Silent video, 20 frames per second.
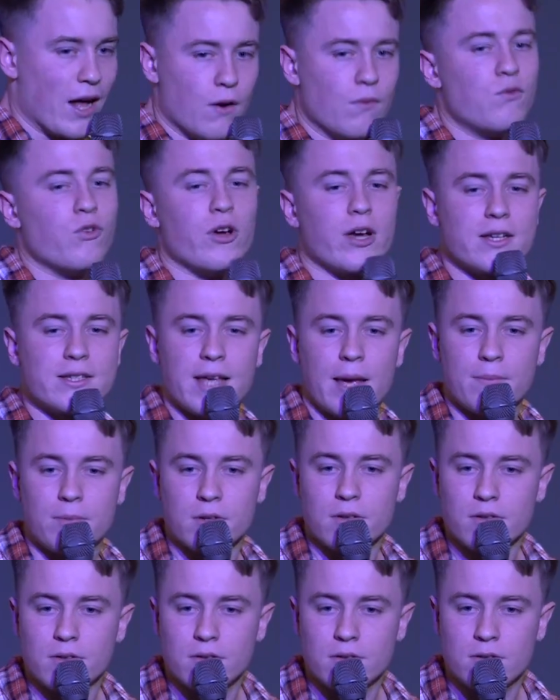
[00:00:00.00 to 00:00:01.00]
out for
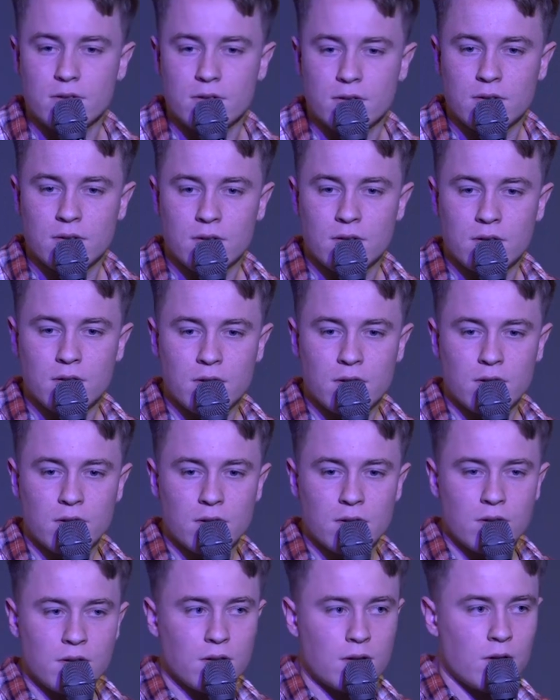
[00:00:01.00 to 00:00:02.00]
acceptance.
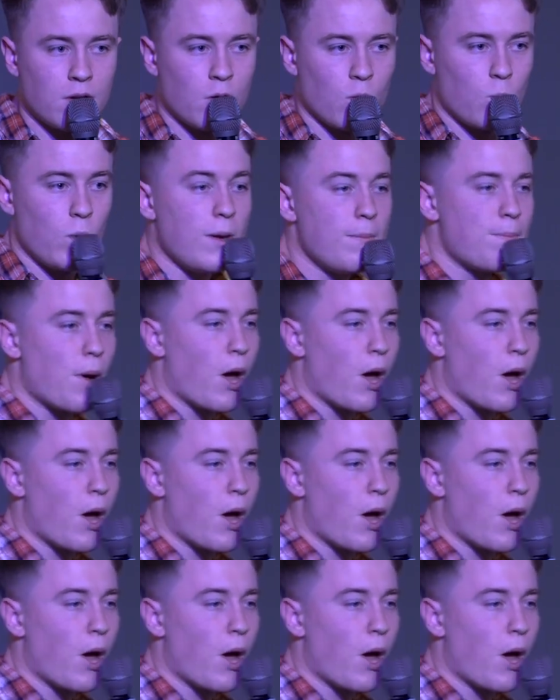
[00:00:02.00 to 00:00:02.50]
We